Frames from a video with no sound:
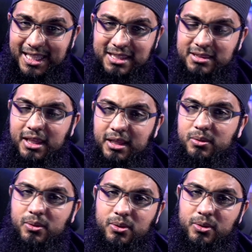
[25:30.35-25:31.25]
in
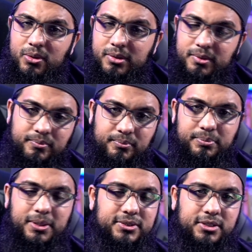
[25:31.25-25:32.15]
their Lord
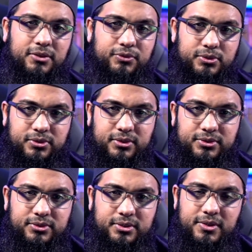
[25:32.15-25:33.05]
place their full
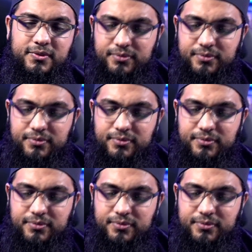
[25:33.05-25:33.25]
trust.